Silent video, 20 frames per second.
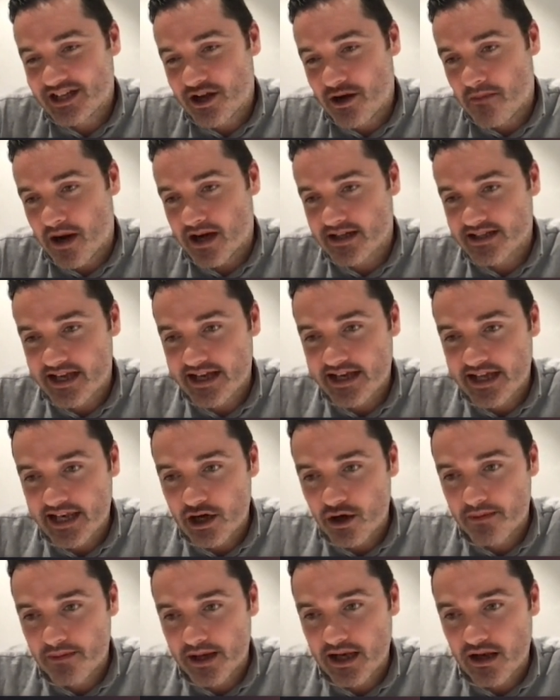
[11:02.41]
you know, it might take a
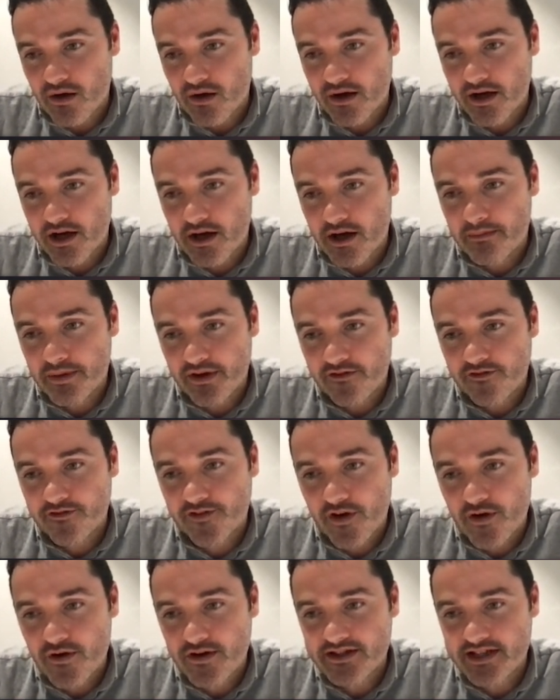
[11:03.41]
little bit longer, but
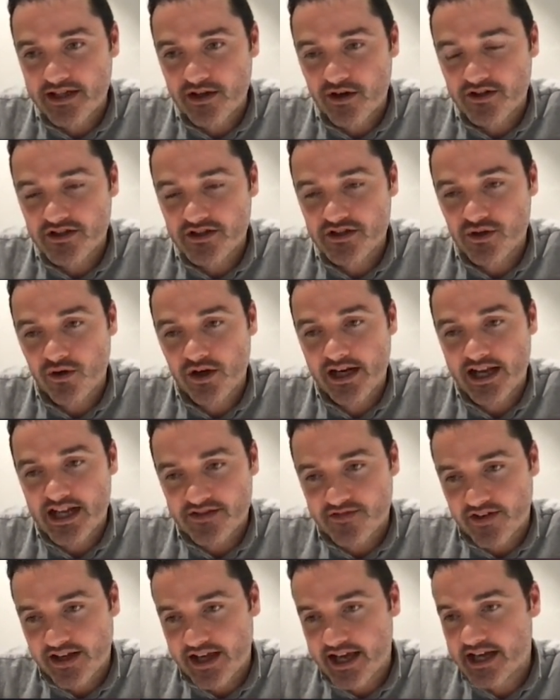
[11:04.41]
focusing on sort of
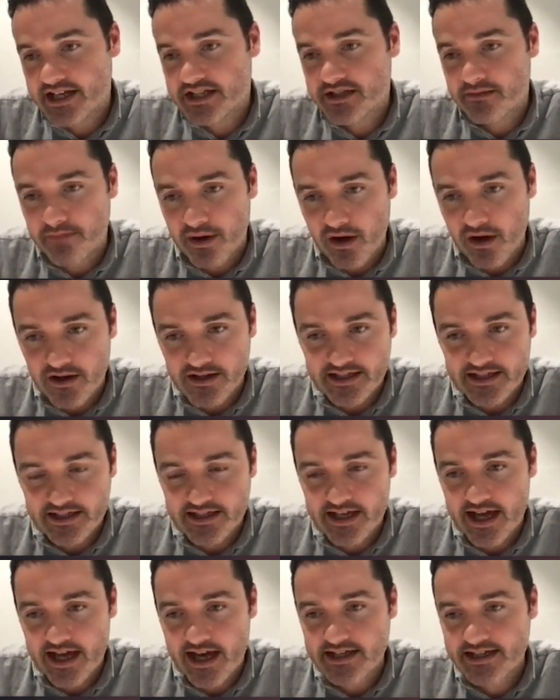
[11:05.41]
classification policy
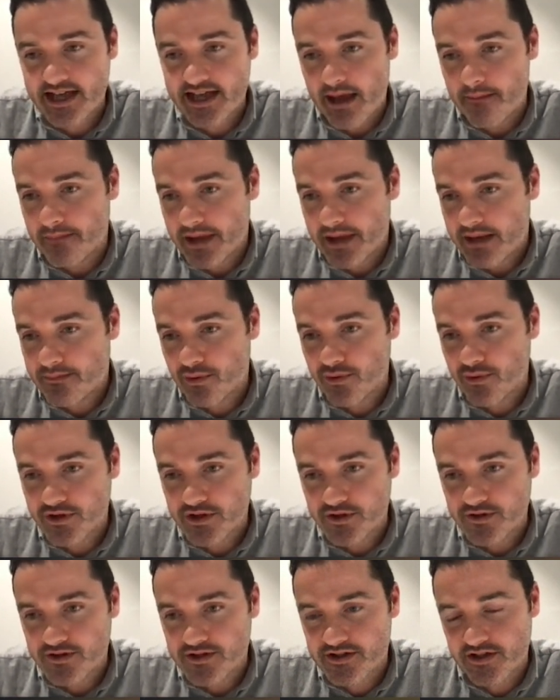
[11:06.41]
tags, getting people
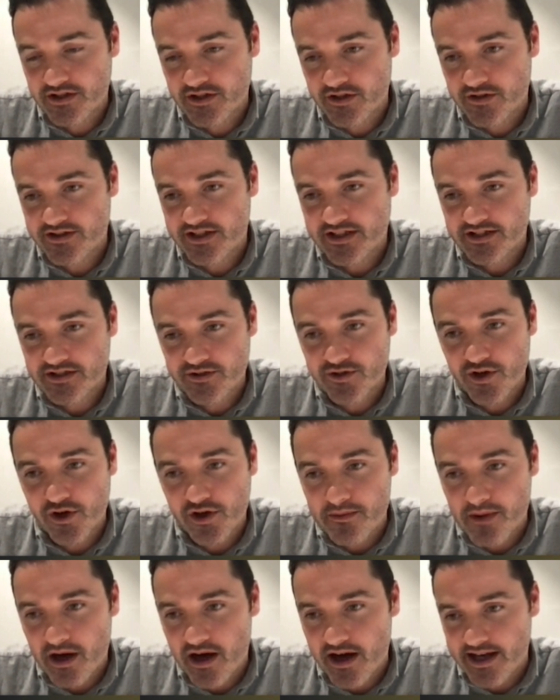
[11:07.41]
used to using
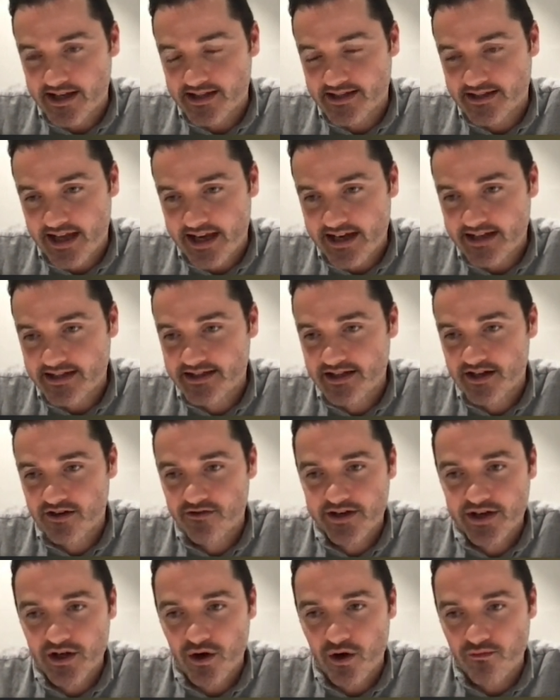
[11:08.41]
pseudonymized
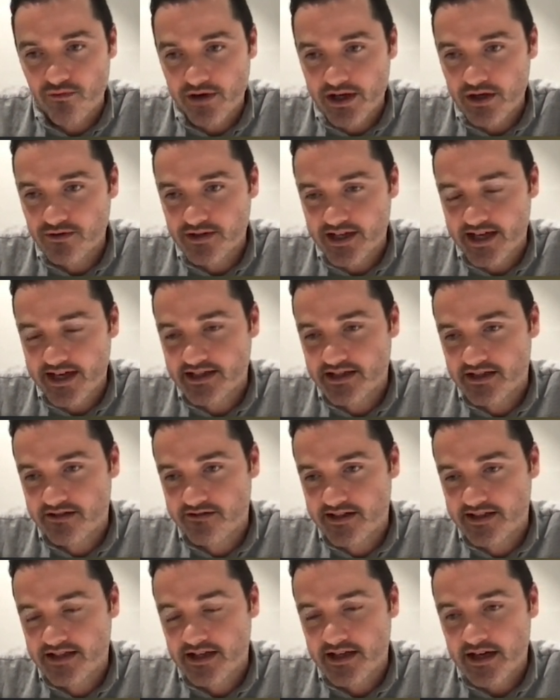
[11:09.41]
data and not real
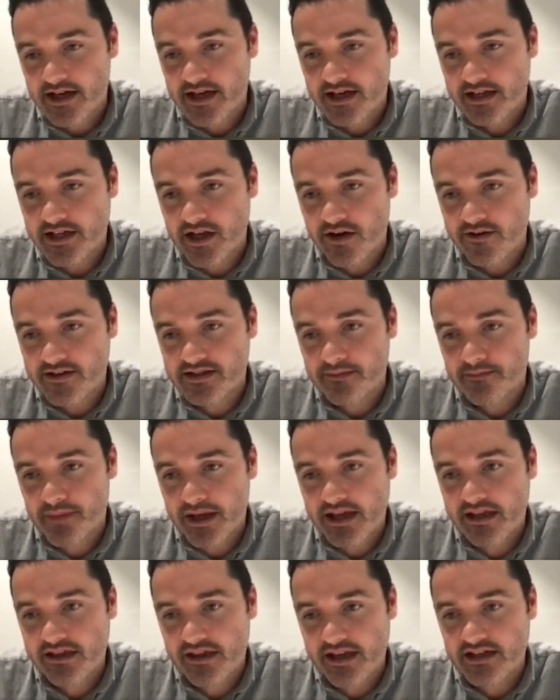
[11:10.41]
data is, you know, is a
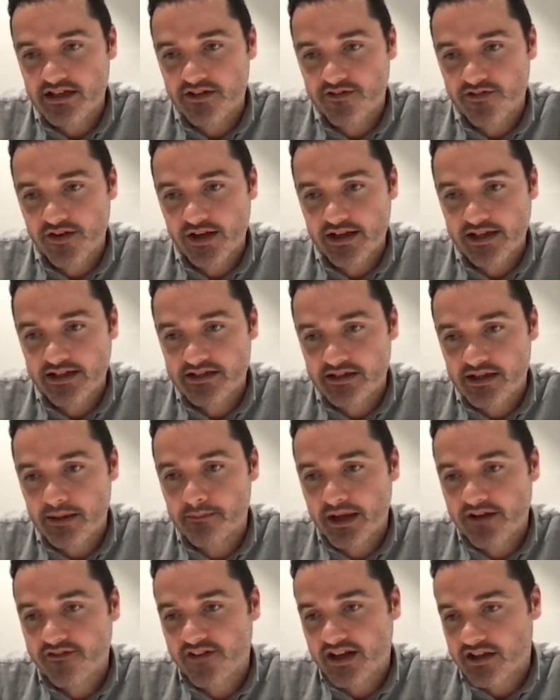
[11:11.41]
big thing to is a
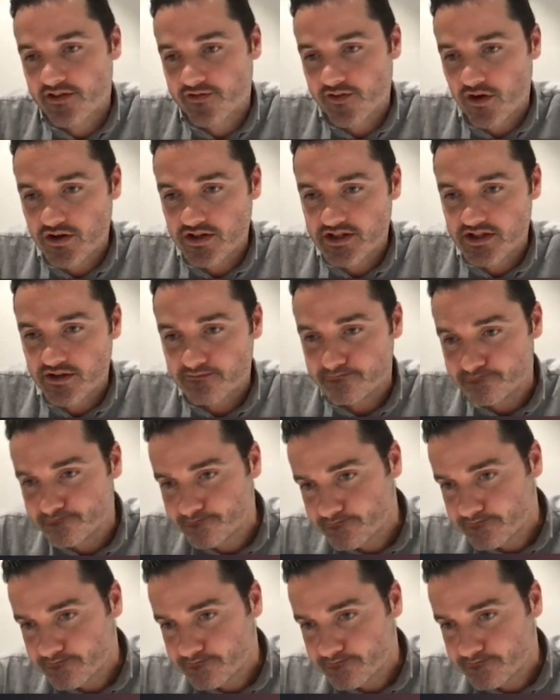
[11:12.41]
big thing to focus on.